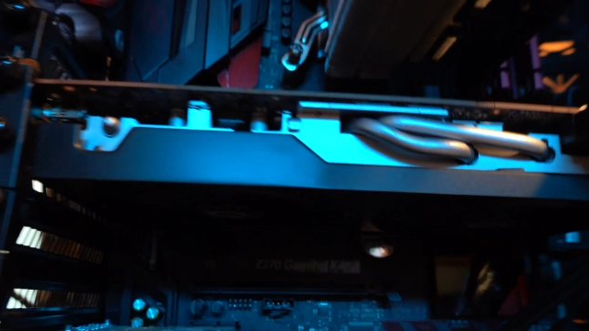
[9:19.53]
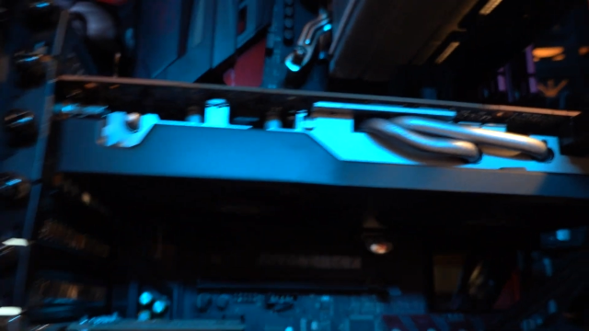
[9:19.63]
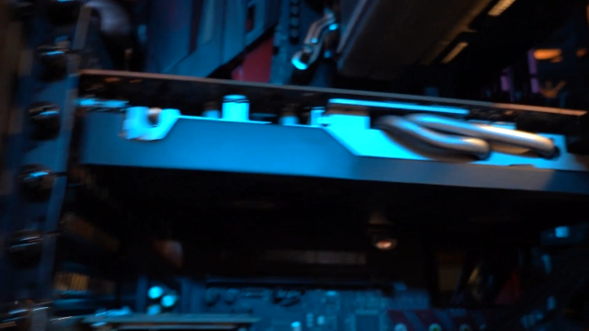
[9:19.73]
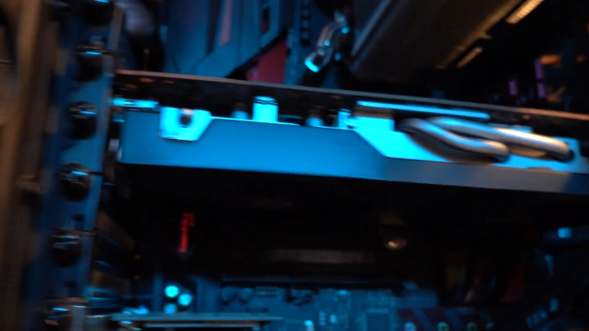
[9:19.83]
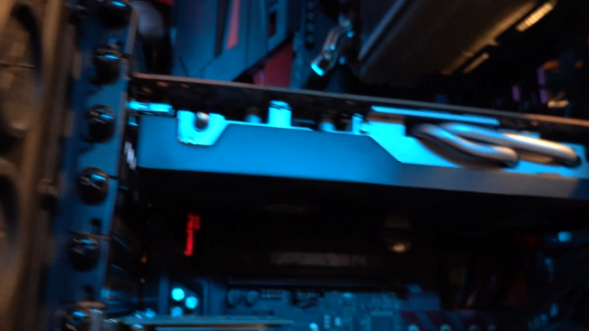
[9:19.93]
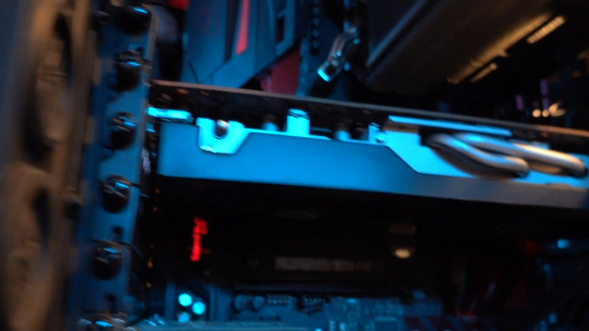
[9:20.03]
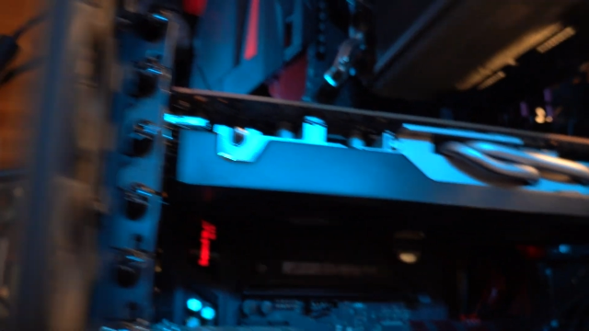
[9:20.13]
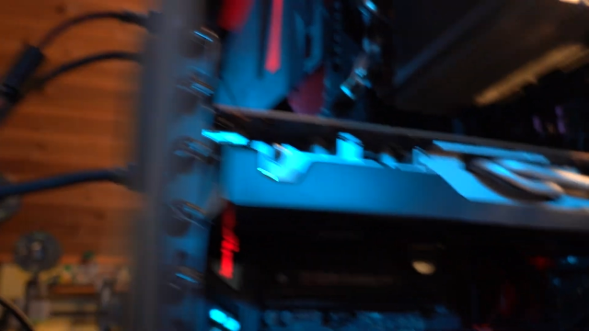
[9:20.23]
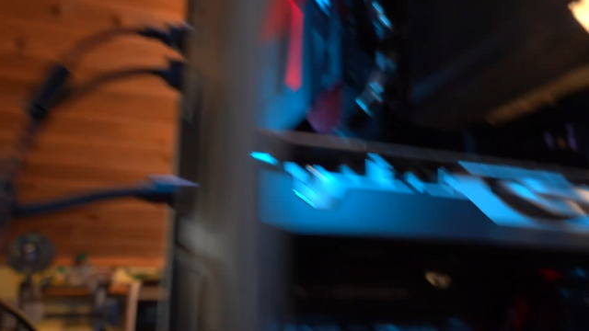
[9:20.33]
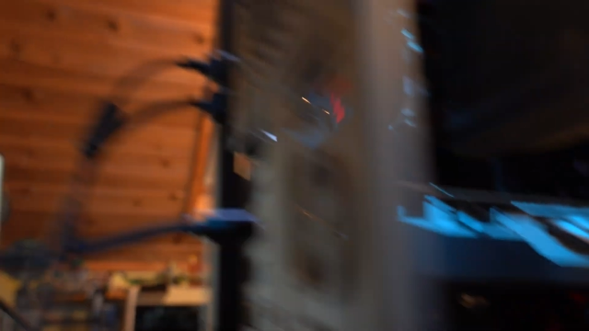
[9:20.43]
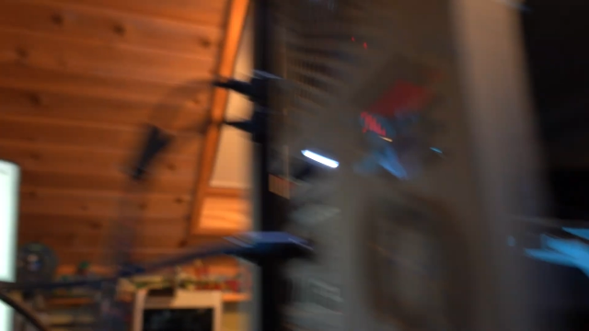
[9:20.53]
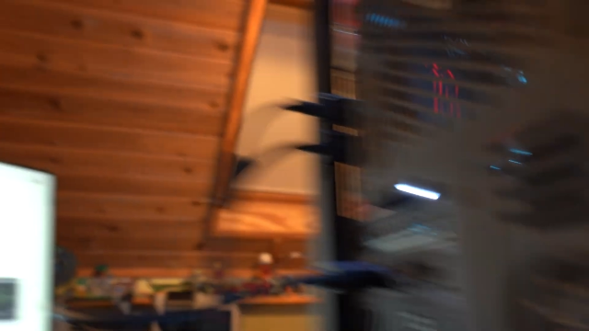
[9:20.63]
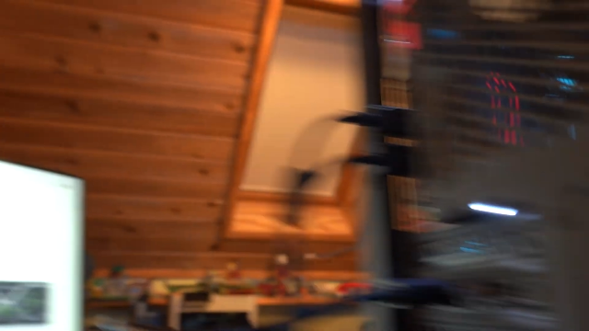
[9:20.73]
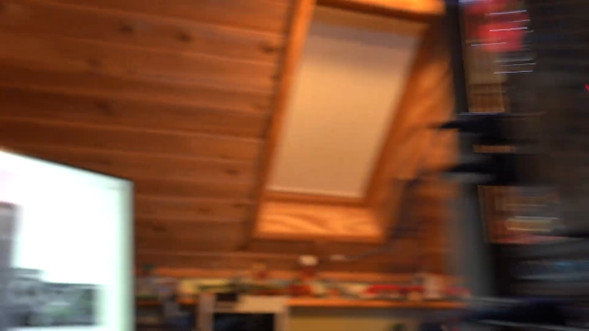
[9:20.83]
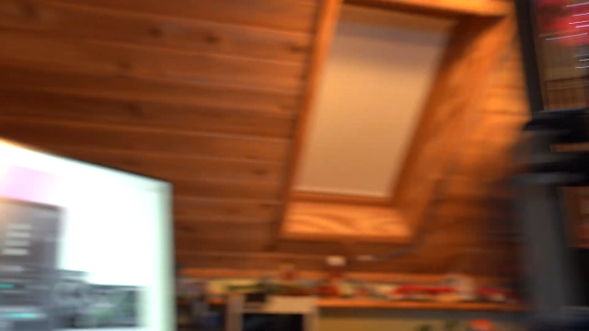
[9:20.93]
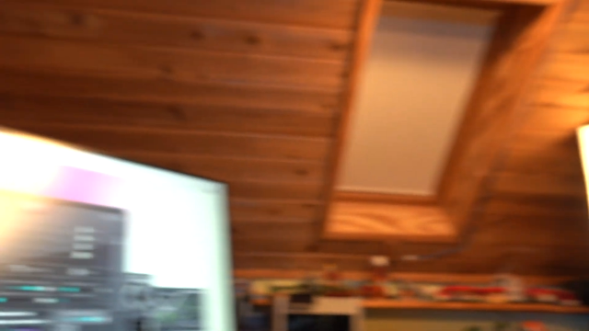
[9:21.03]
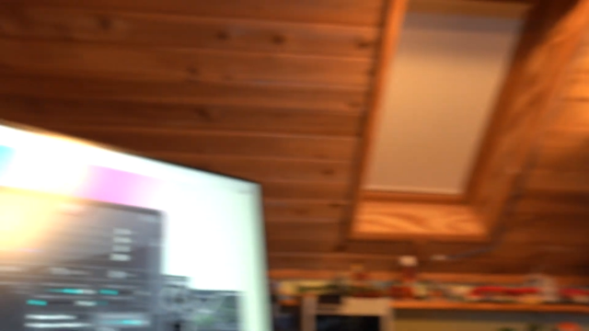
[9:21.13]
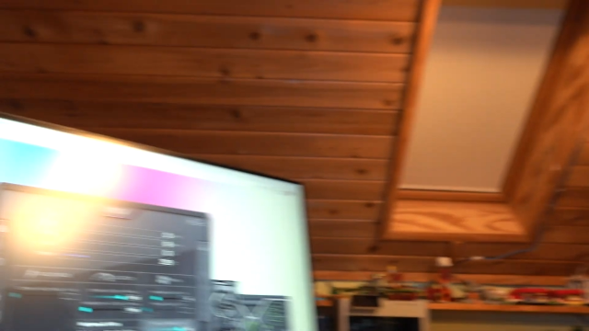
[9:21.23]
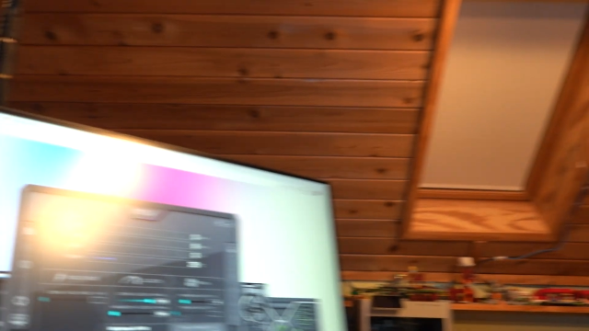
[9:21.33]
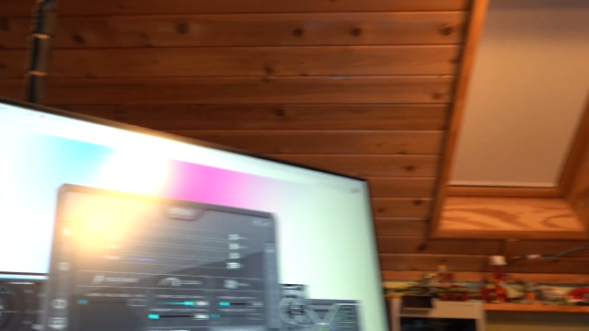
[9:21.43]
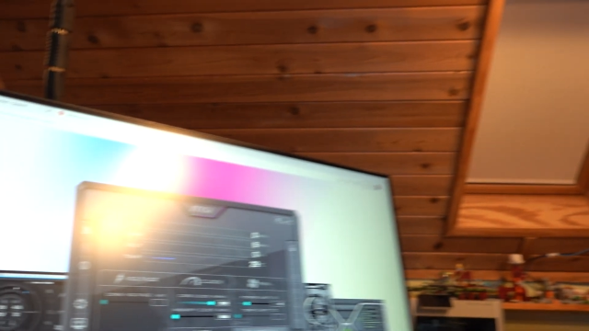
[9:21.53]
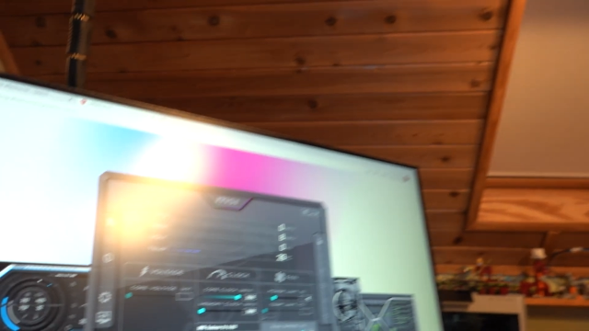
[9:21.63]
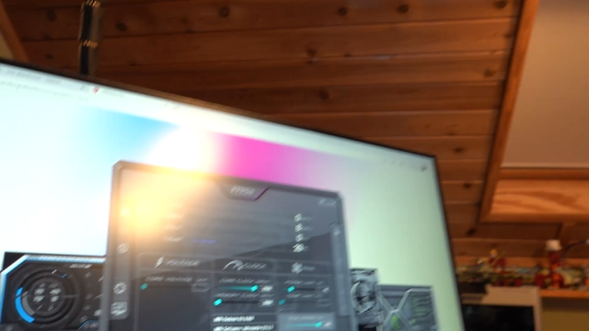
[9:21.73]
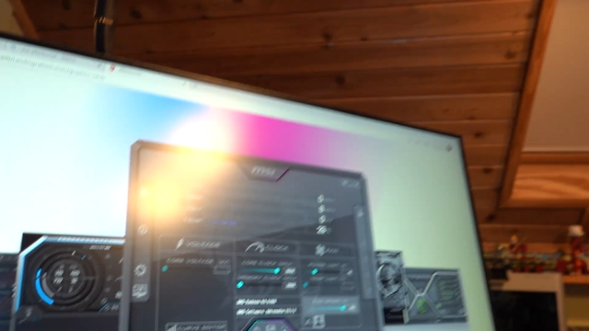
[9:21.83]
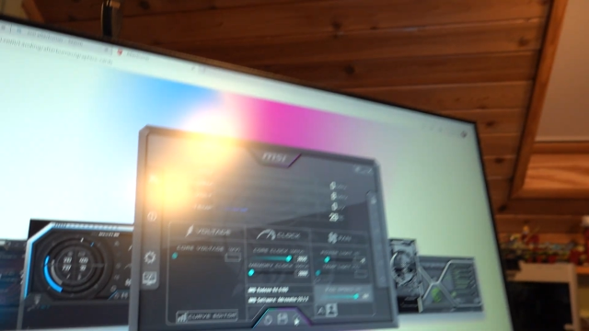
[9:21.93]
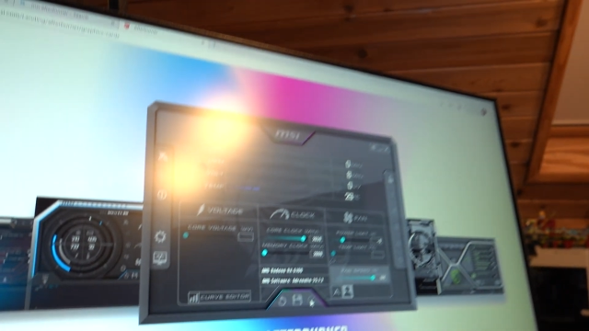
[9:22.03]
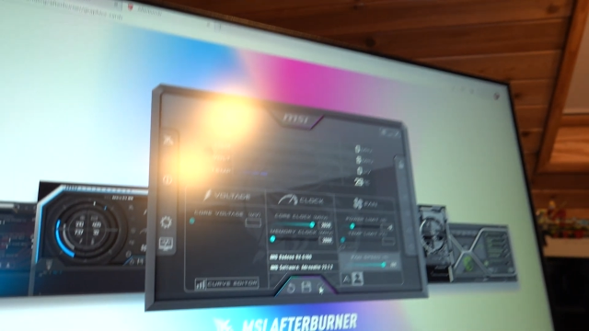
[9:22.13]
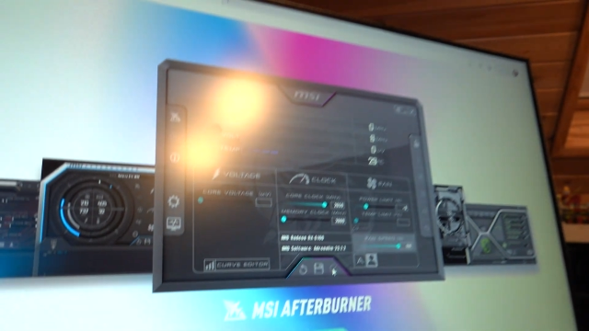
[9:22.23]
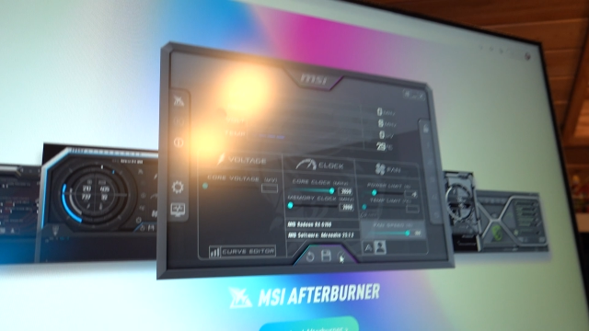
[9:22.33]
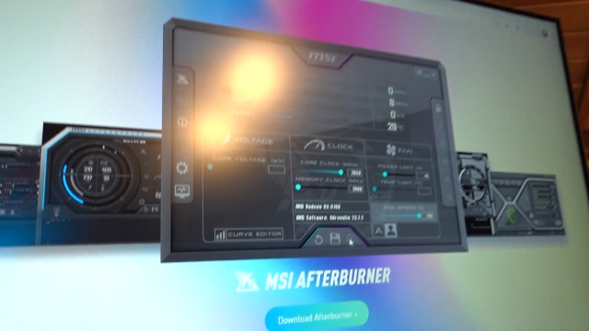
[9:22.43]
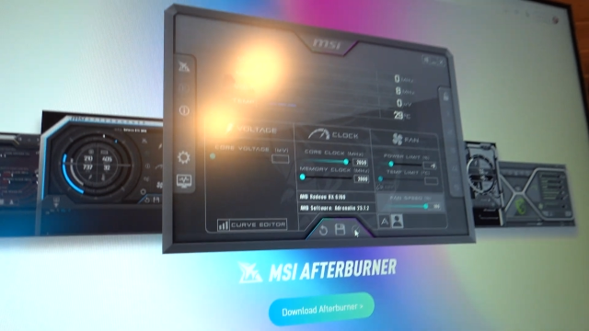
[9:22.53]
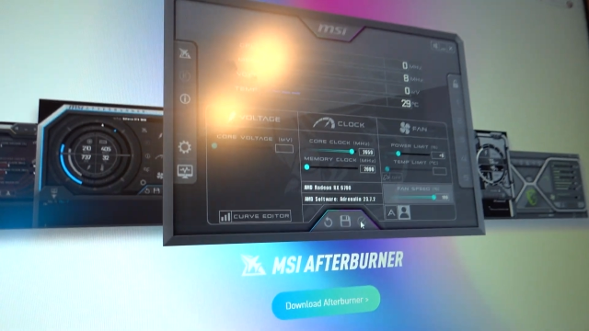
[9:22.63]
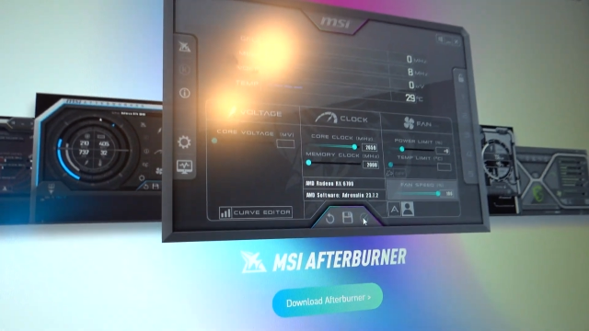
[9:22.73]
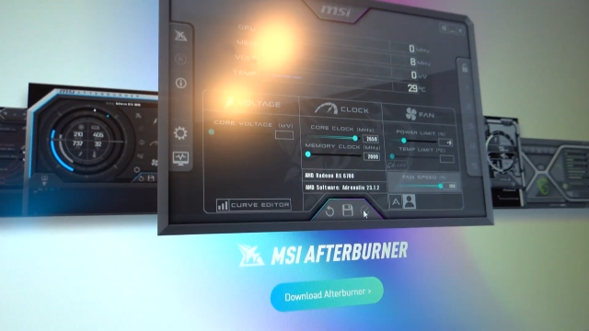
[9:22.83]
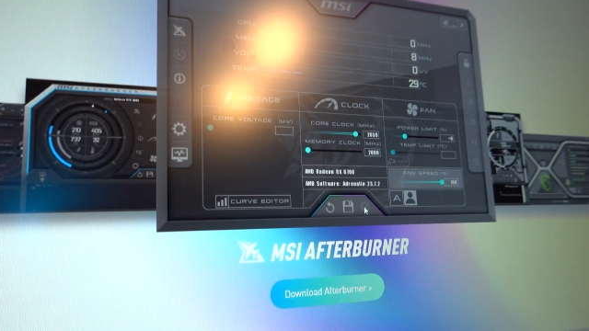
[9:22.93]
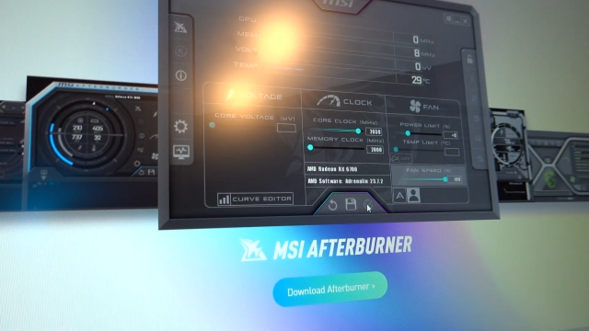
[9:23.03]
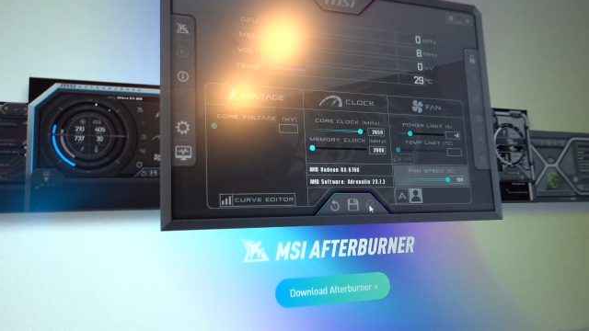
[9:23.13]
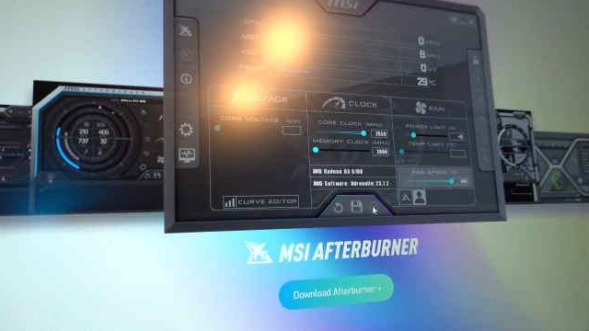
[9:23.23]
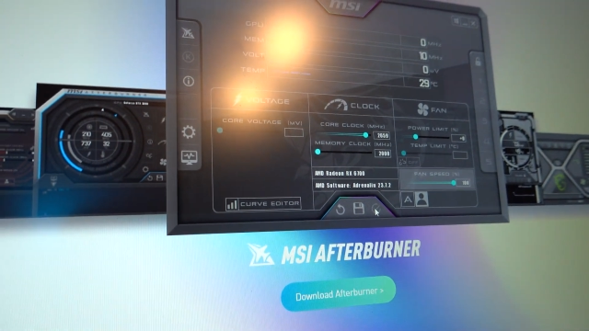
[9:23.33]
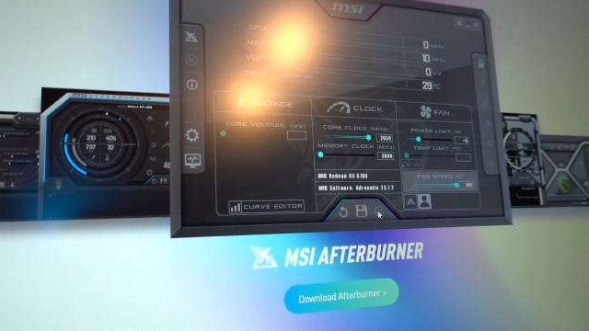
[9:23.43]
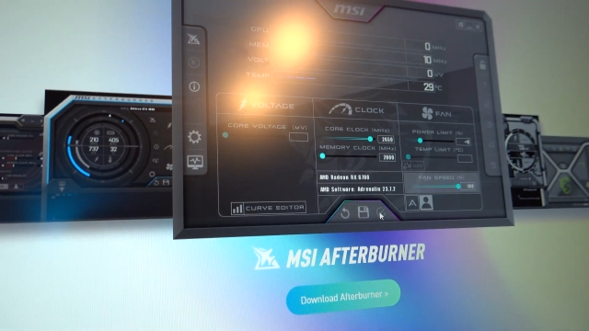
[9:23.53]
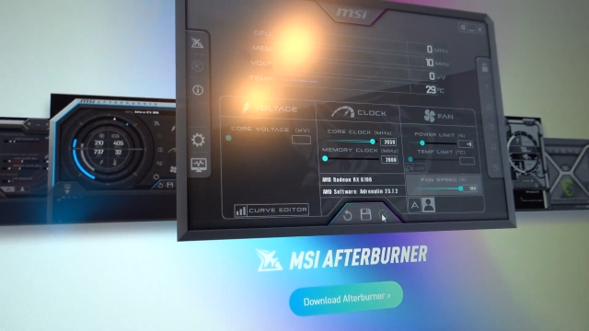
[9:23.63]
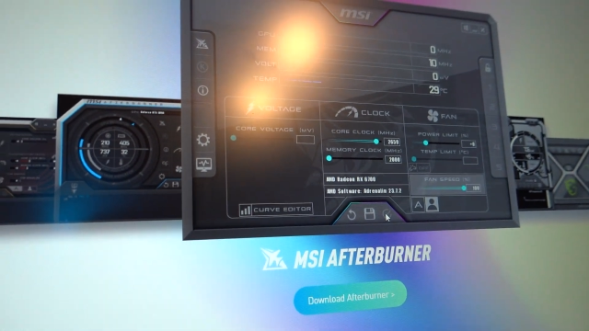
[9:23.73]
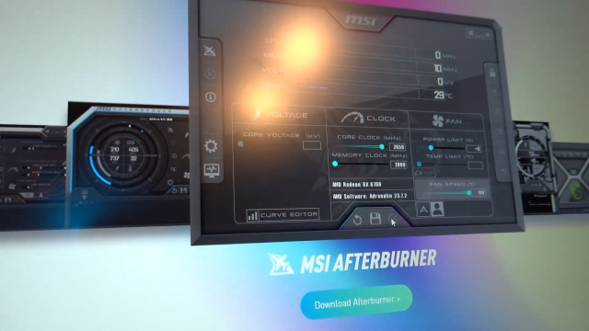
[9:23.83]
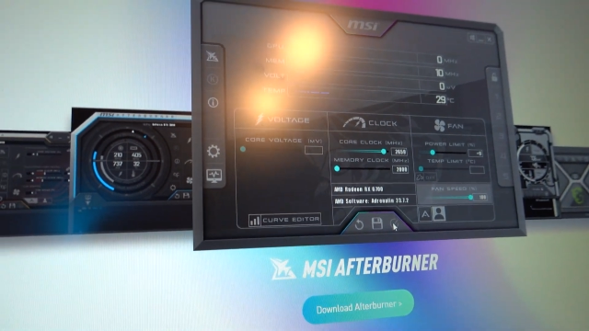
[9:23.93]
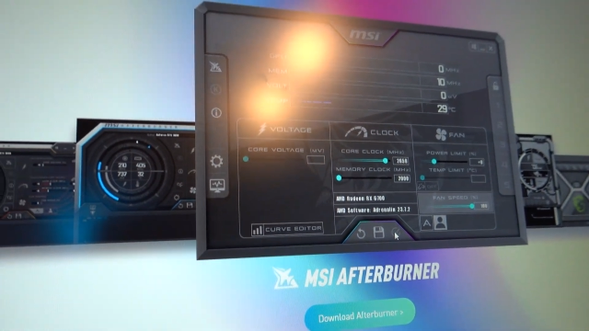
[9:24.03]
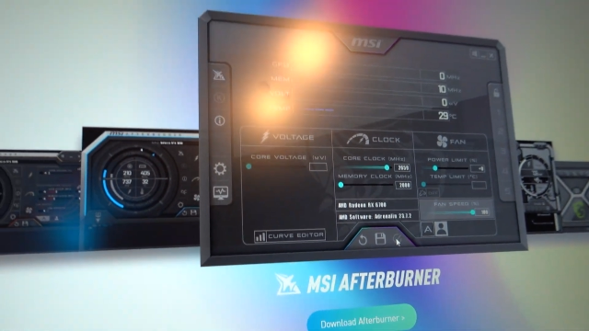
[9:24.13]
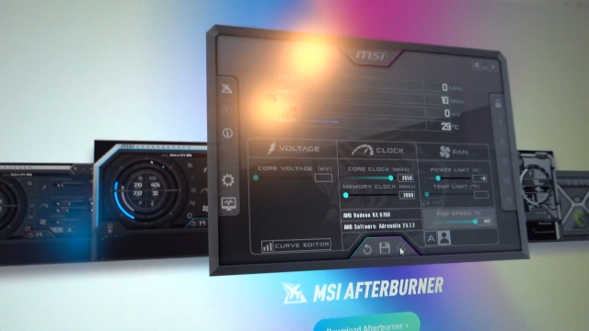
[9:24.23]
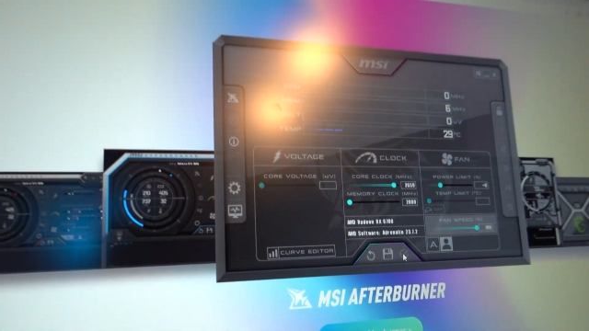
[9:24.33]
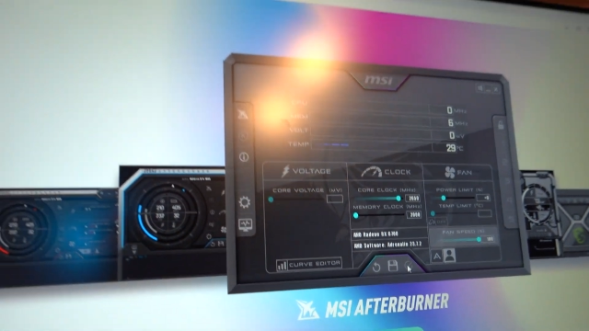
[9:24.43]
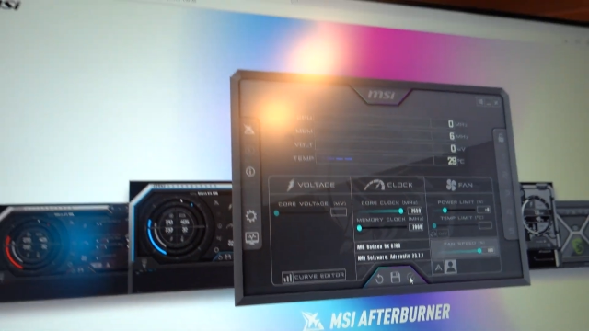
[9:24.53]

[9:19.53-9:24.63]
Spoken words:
(no speaker visible)